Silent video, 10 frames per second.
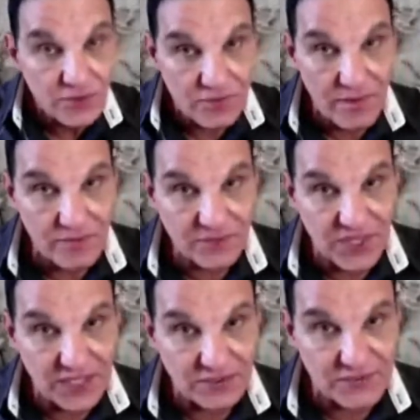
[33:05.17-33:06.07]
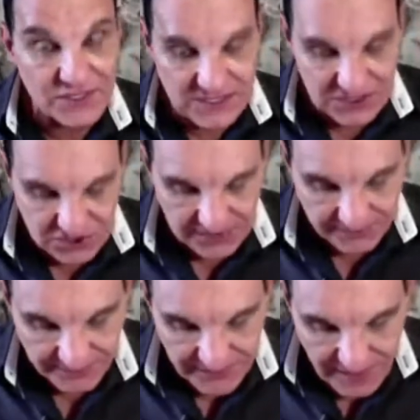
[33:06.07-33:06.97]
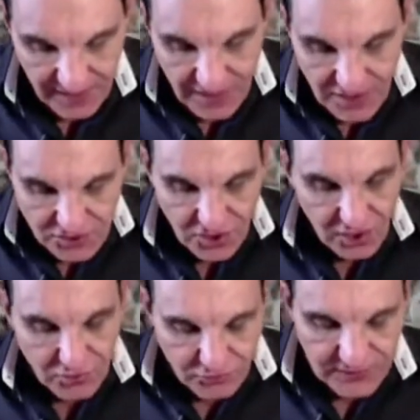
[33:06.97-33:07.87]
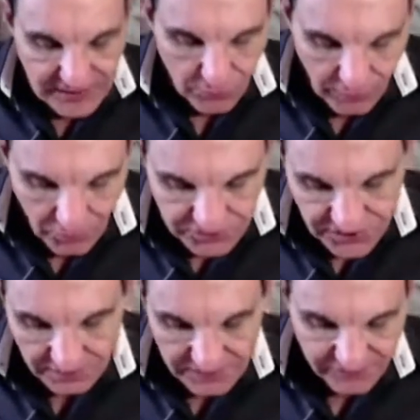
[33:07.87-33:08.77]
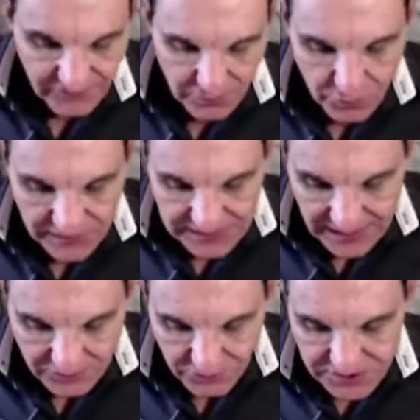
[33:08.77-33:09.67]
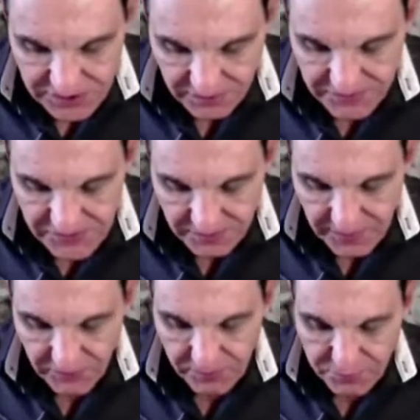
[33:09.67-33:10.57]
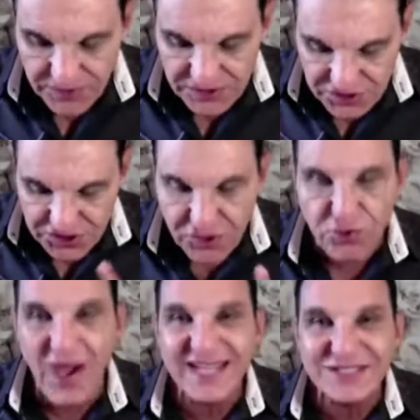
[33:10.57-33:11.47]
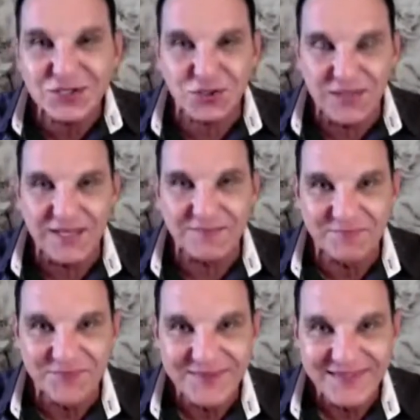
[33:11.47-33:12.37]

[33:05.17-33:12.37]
Remember at the end of this teaching. So I'm going to read that one more time. Then Philip went down to the city of Samaria and preached Christ to them.